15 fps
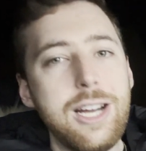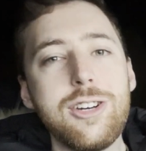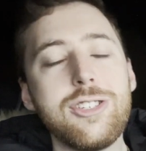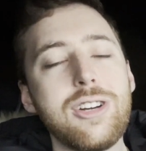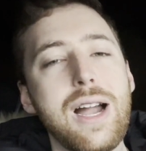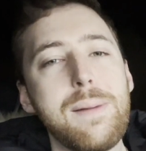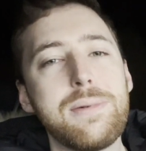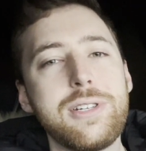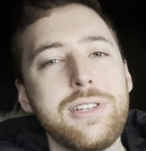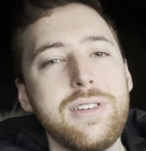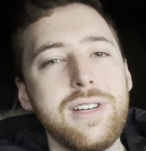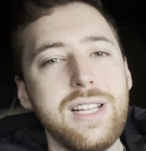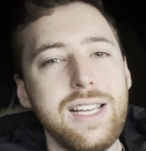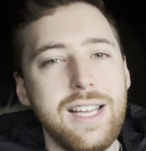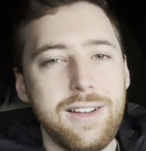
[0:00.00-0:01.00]
Here's your
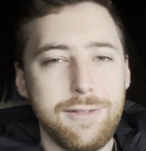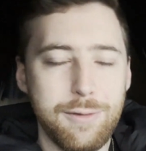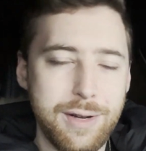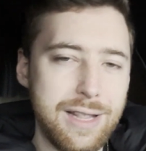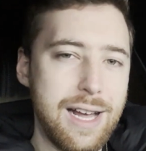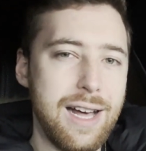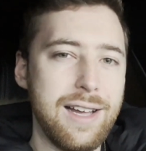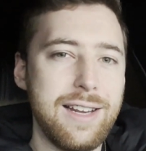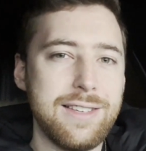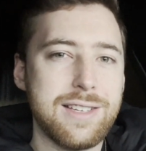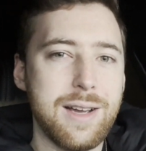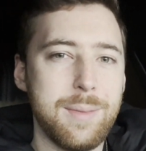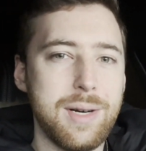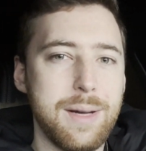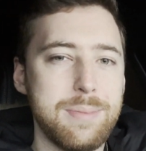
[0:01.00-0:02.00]
opportunity with the
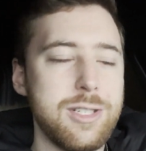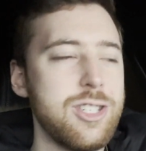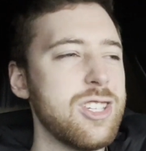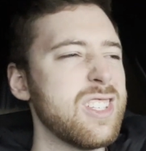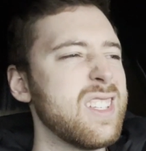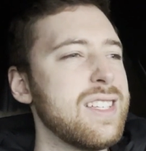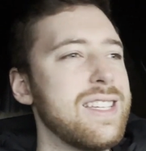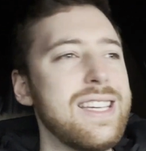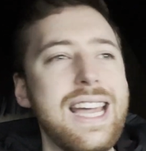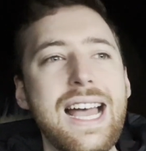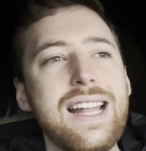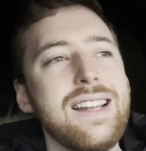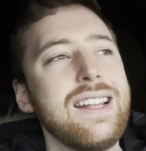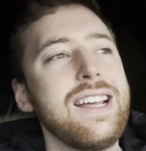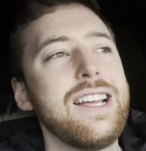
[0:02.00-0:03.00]
holidays coming up to just
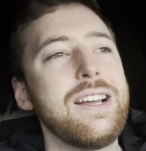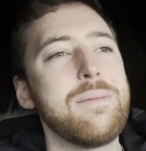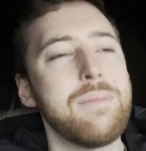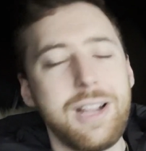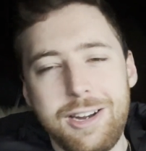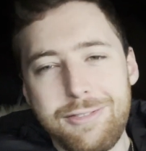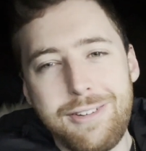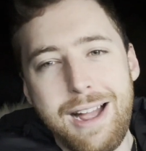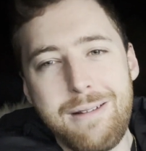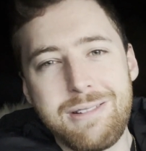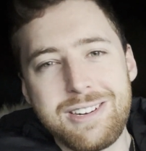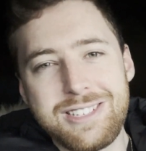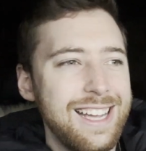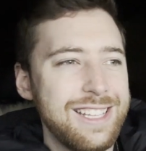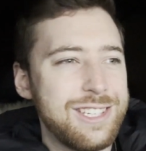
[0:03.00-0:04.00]
get
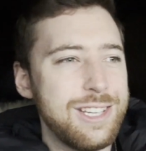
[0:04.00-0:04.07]
microfibers.